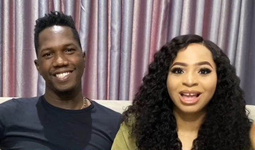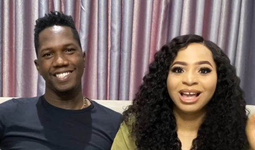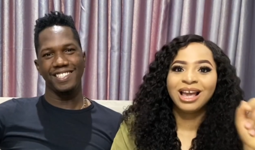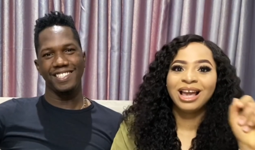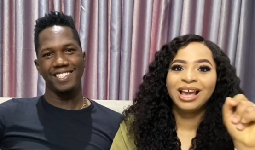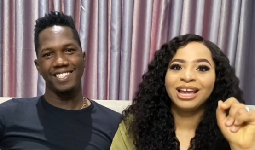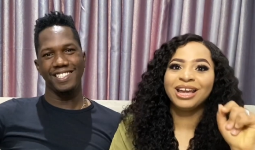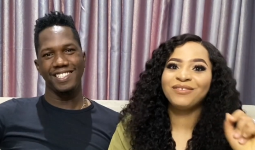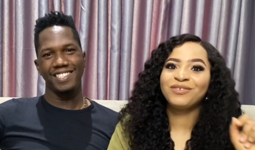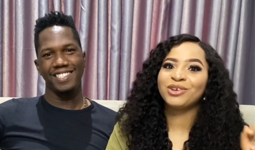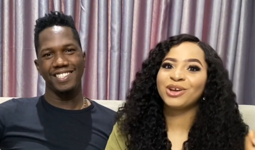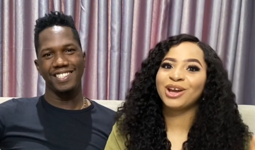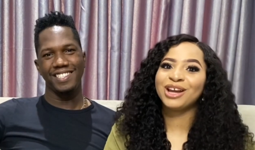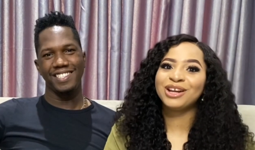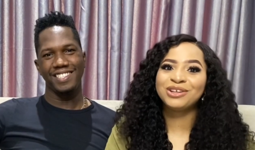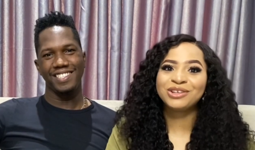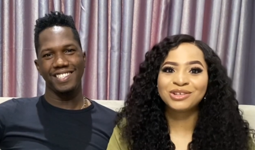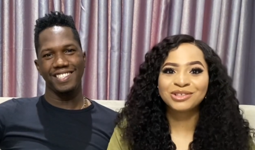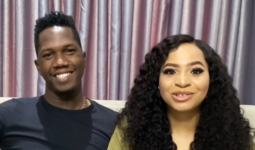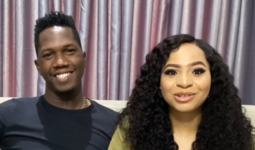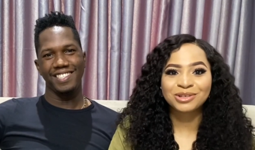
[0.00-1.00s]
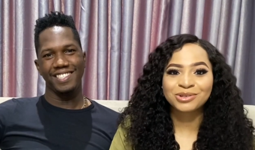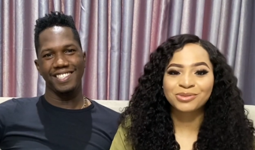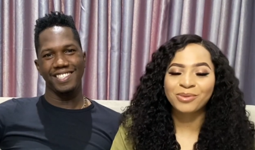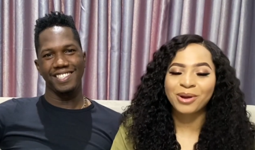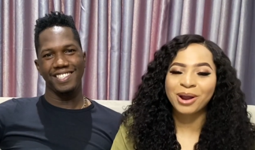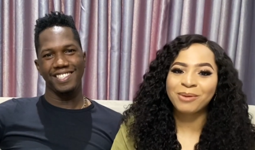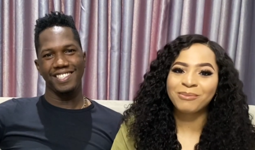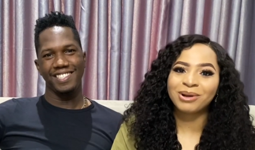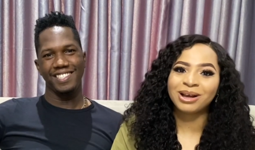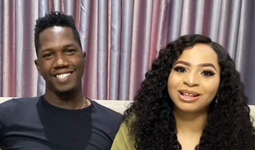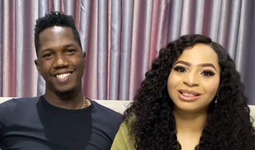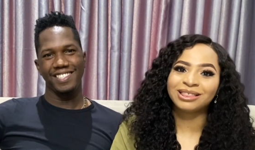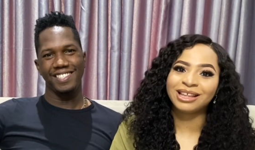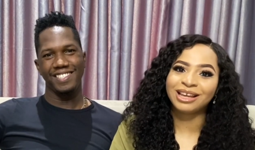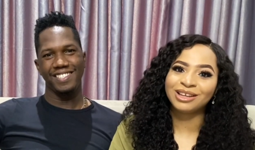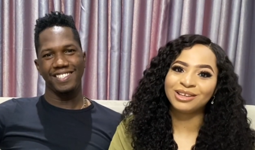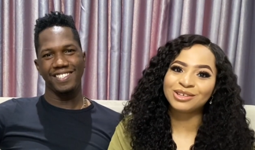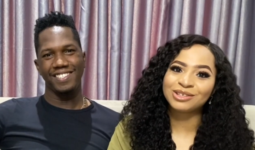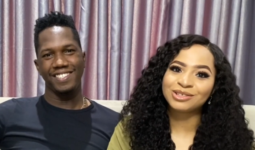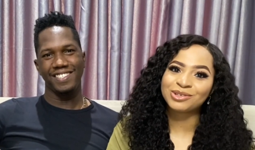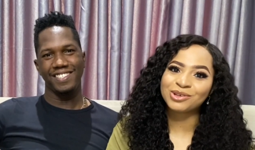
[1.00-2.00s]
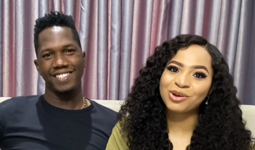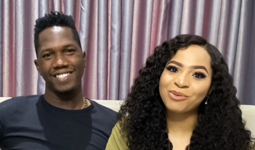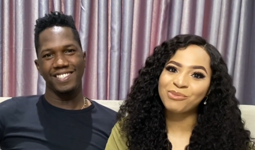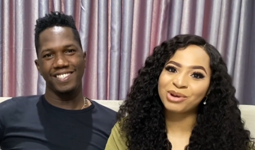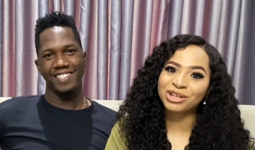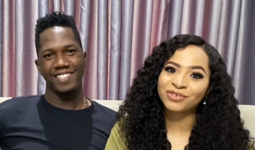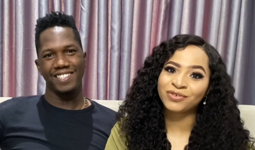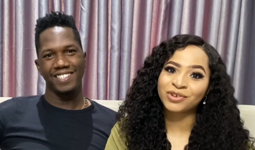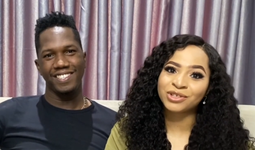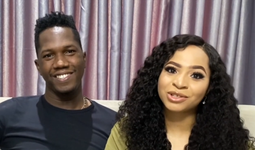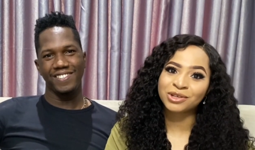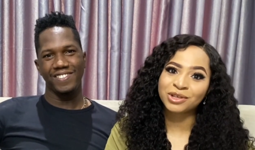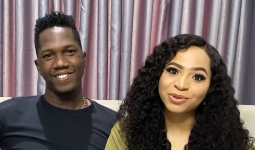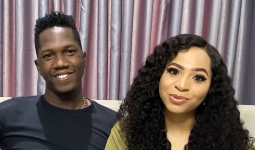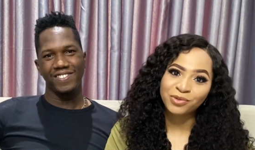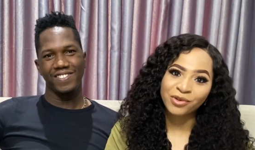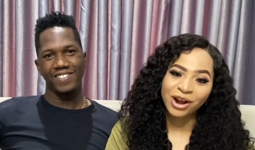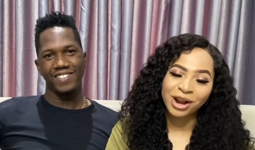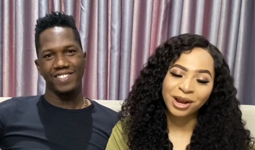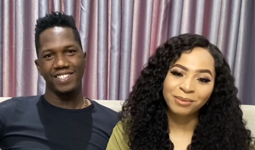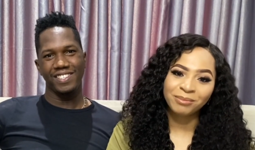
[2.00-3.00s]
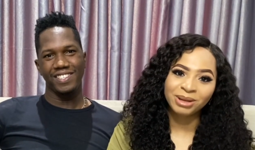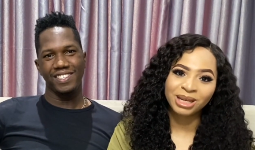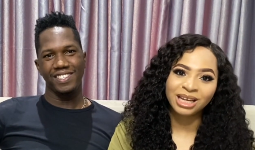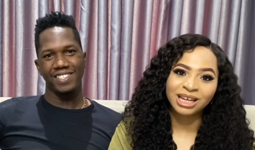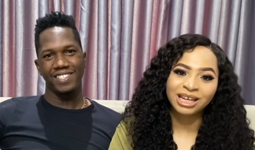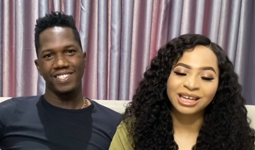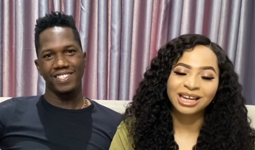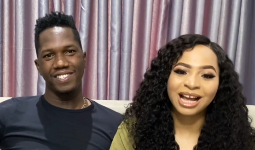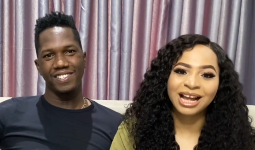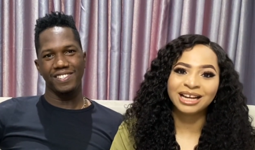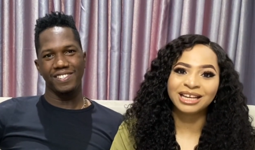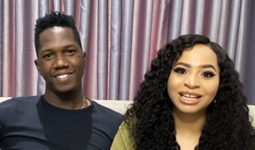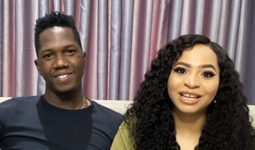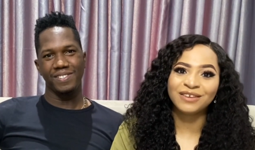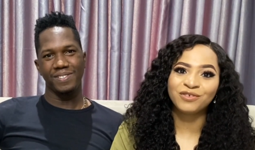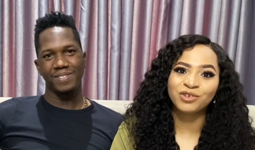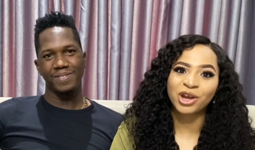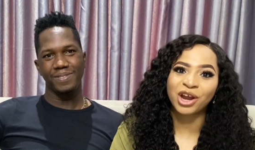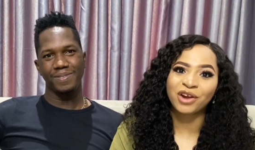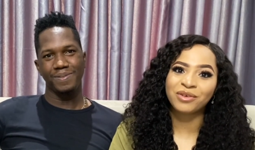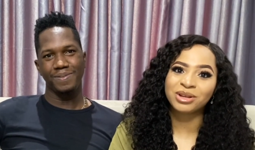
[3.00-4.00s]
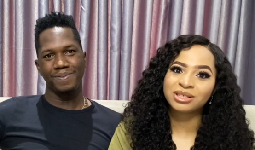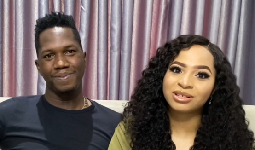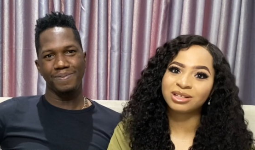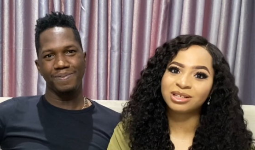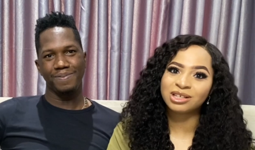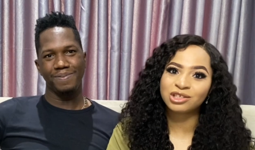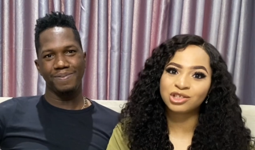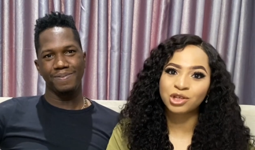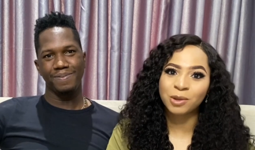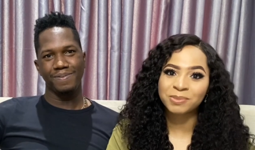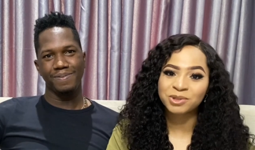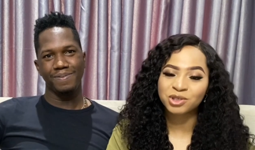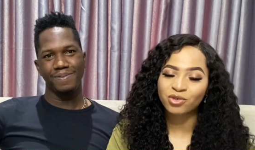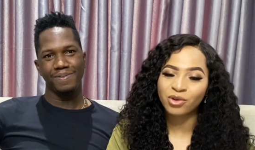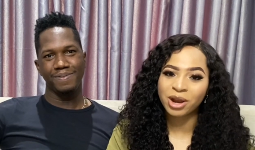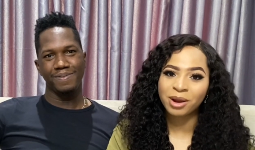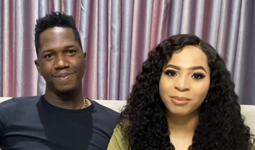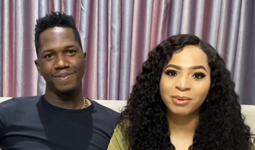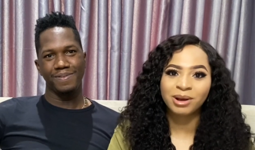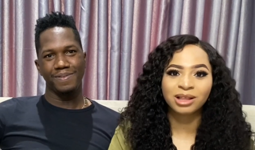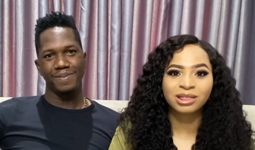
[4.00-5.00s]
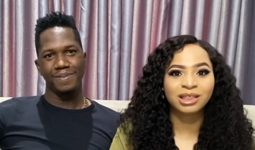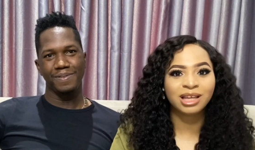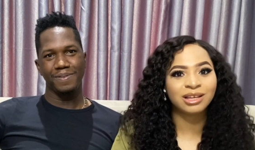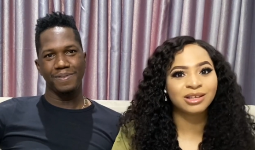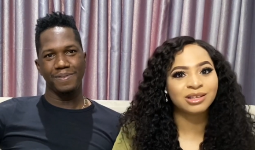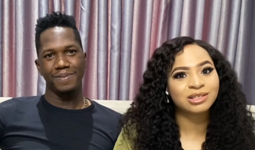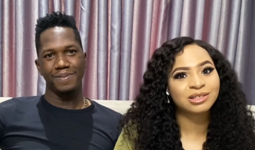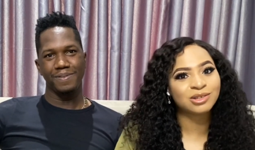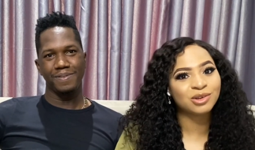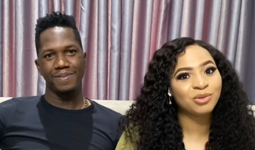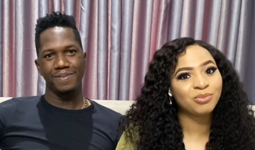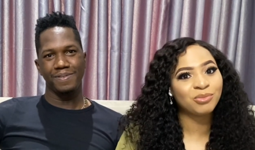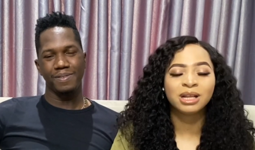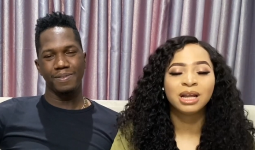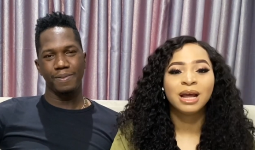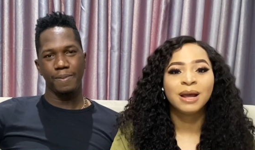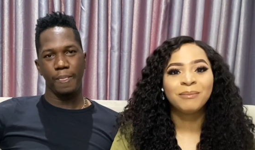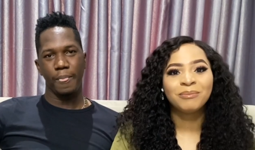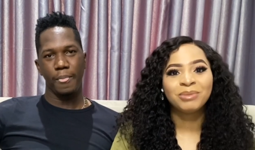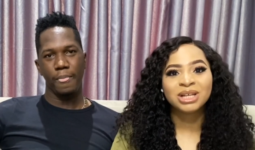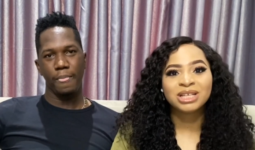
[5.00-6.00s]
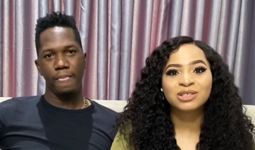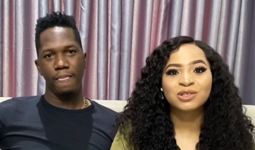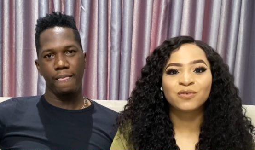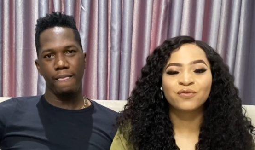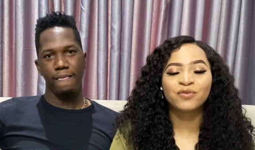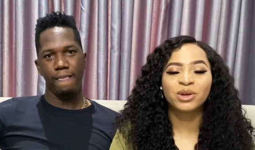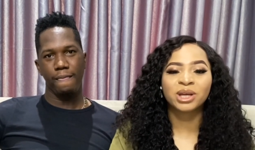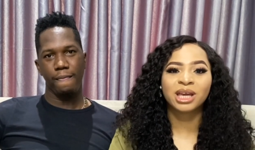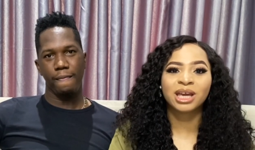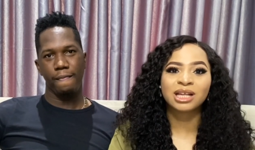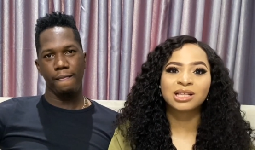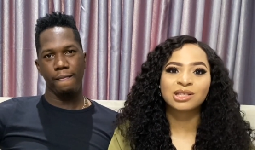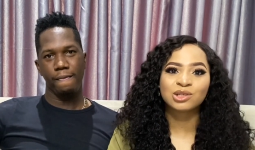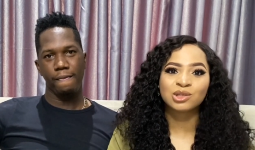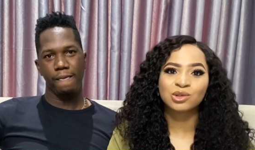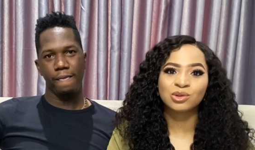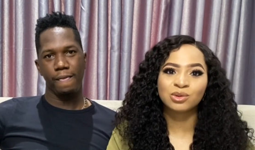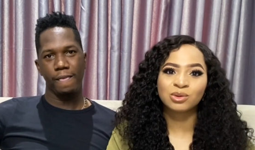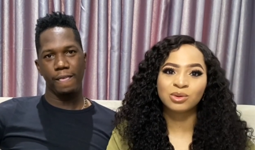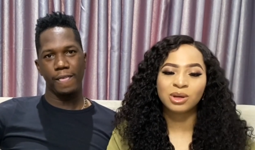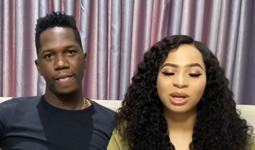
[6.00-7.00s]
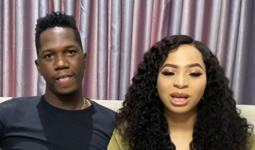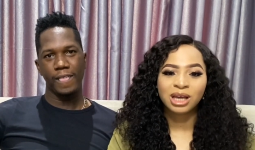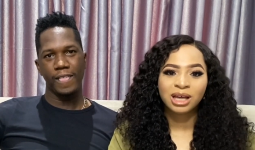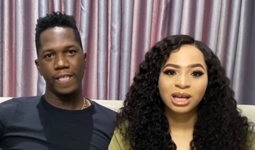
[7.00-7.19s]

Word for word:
Speaker 1: if you're a new subscriber thank you so much for subscribing and if you're a returning subscriber thank you so much please don't forget to